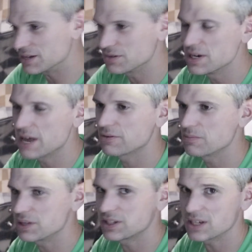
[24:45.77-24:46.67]
You're never
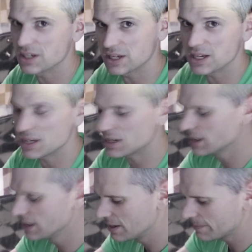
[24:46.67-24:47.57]
missing a gear,
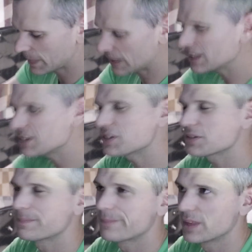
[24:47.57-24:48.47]
at least
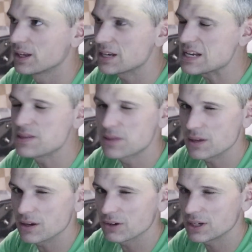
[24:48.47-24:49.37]
in
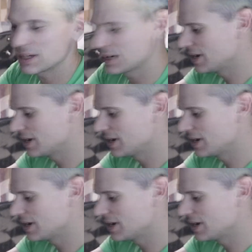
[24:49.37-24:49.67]
theory.